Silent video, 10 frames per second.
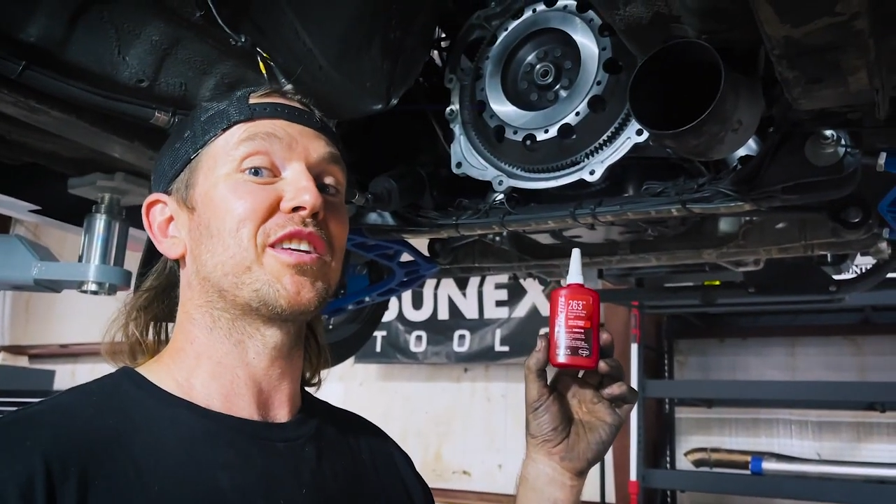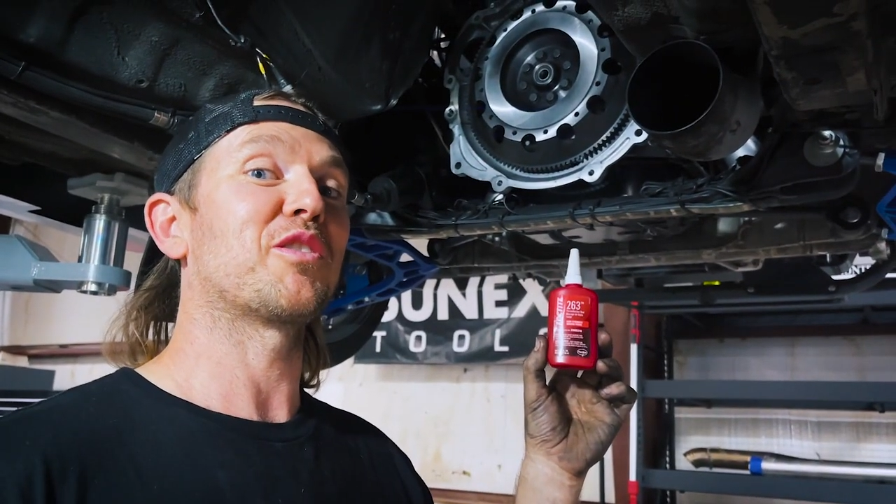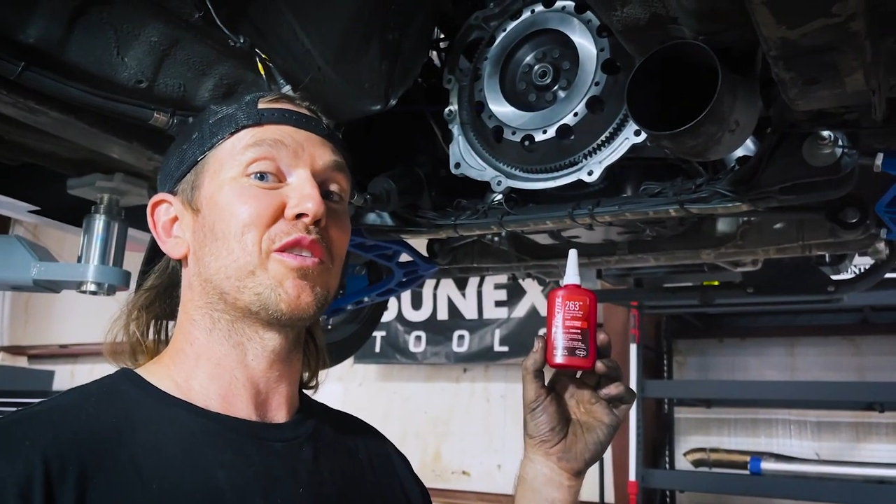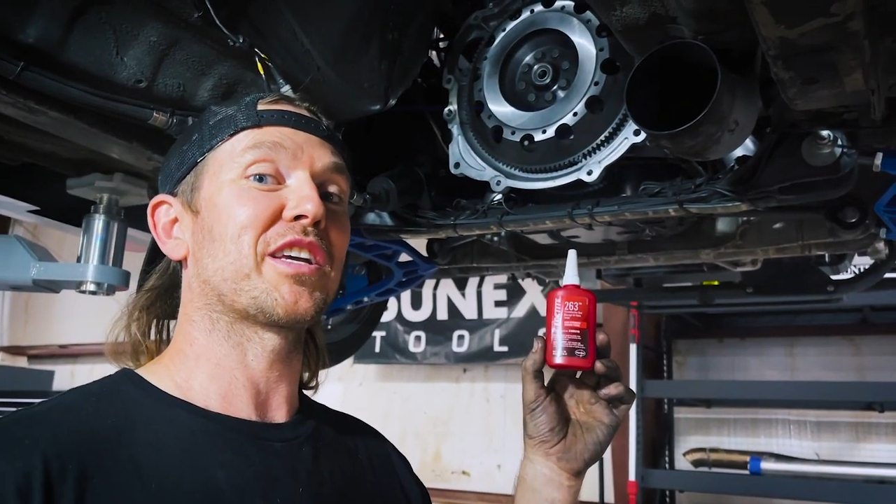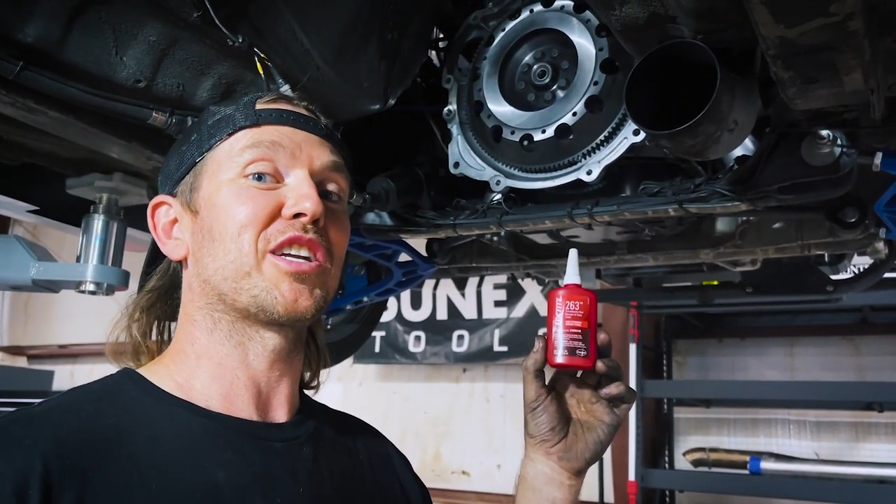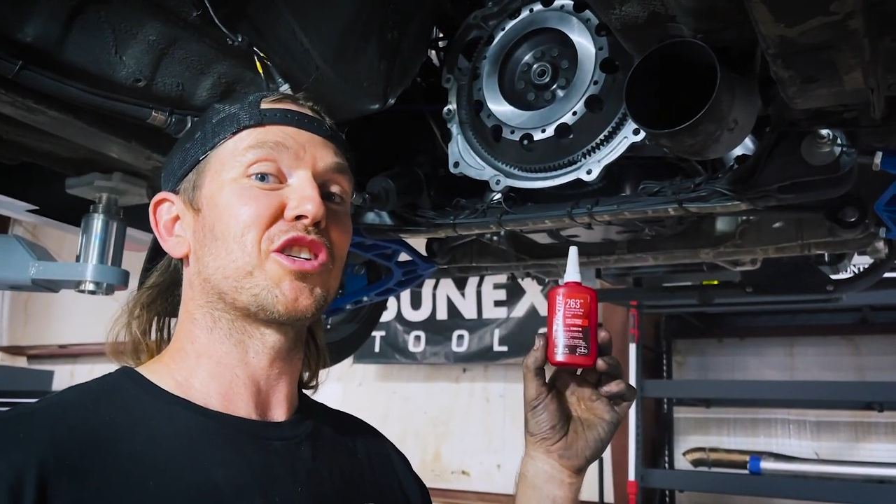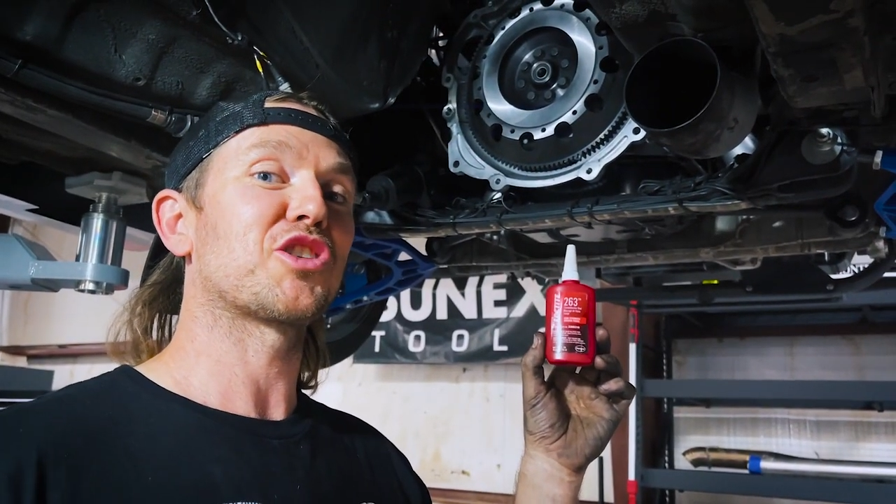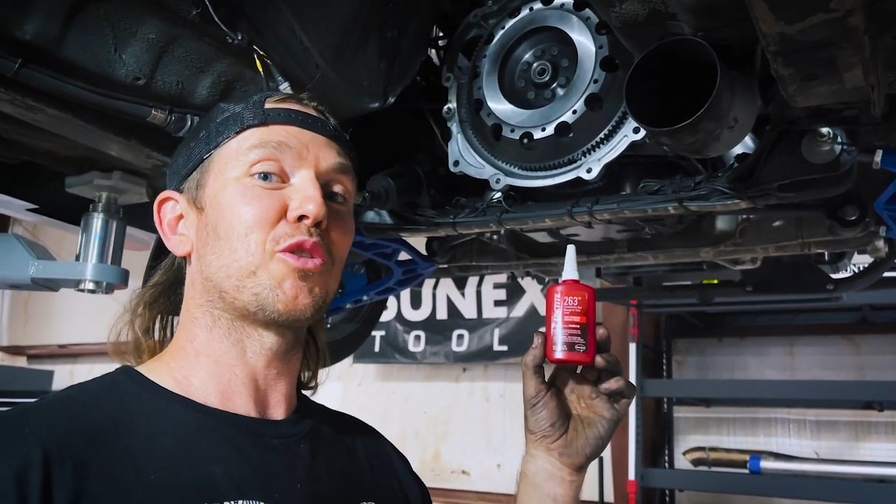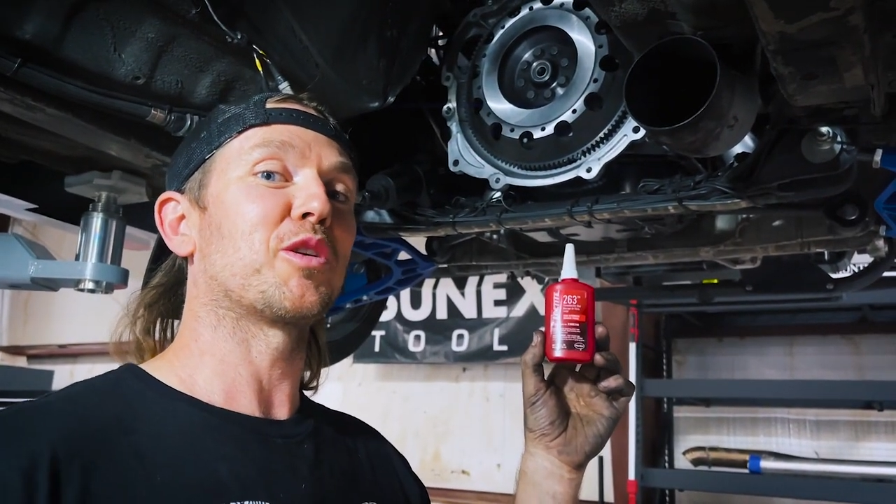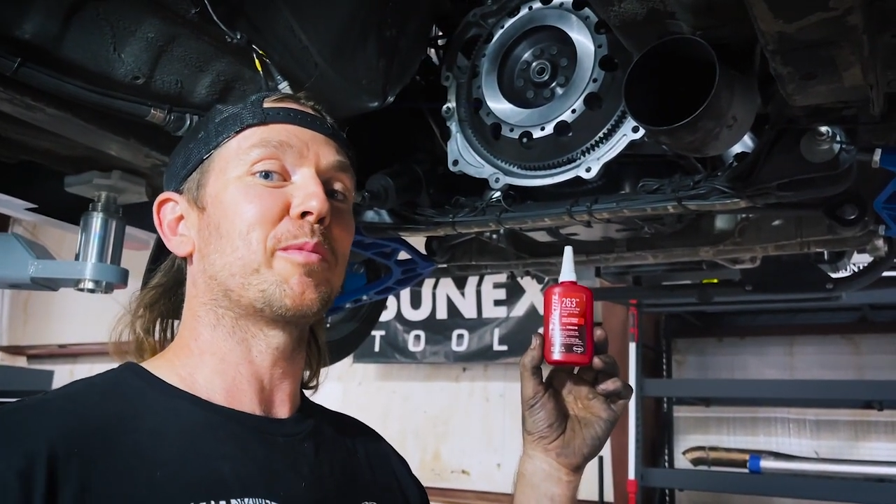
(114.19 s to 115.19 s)
you only get a
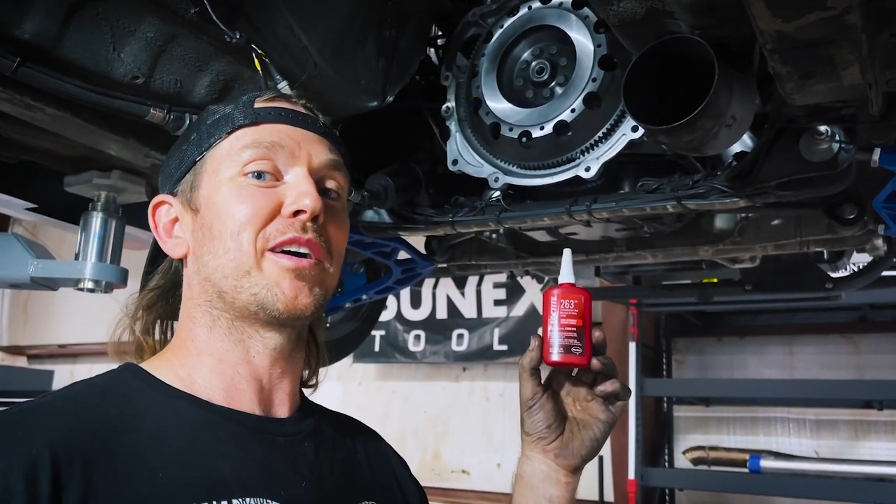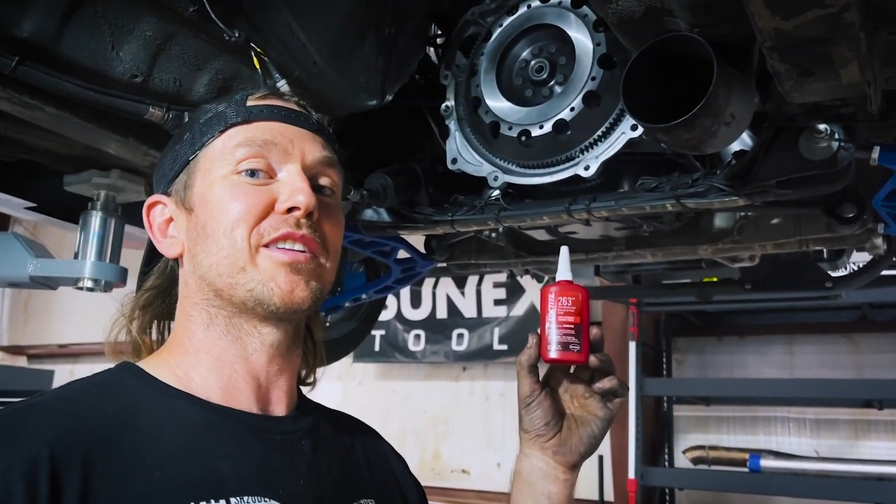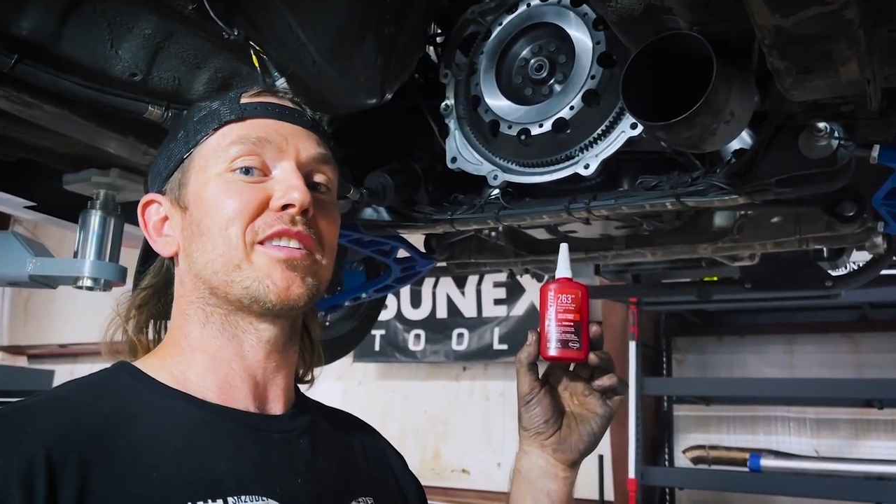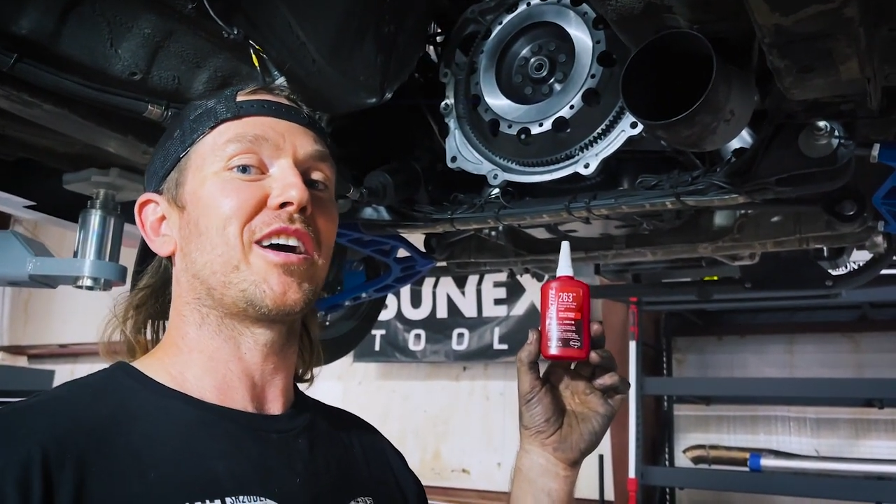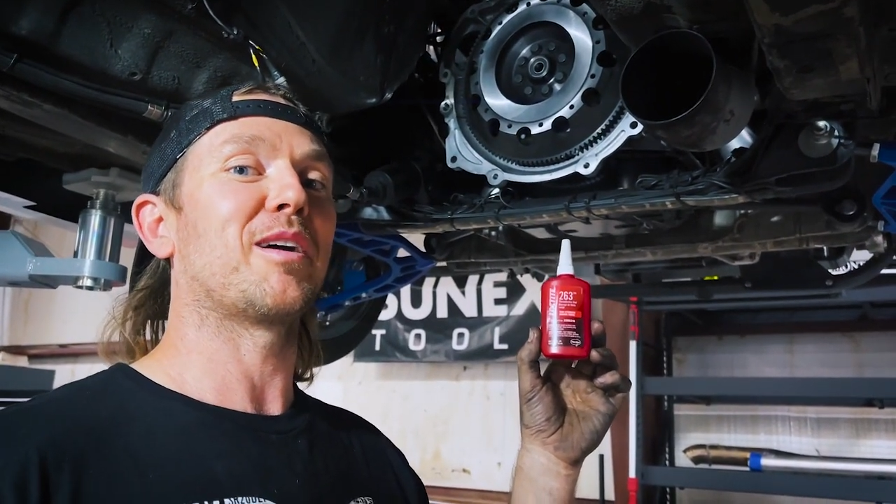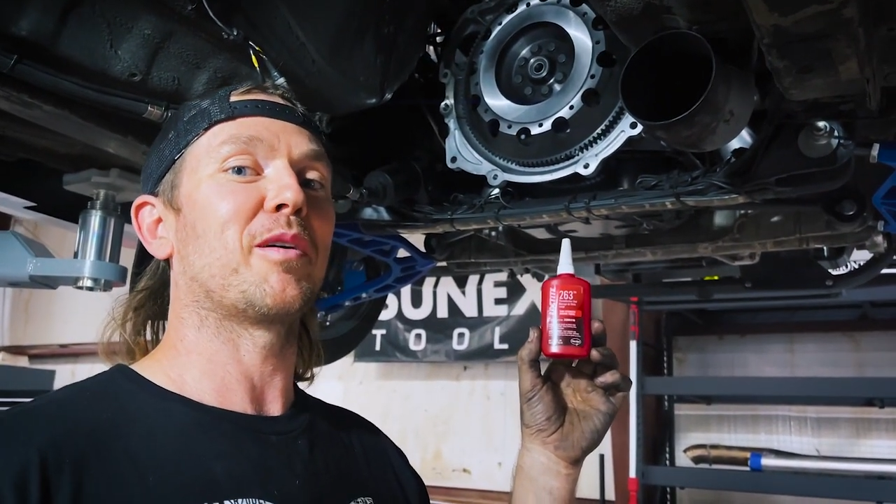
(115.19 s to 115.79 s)
short amount of time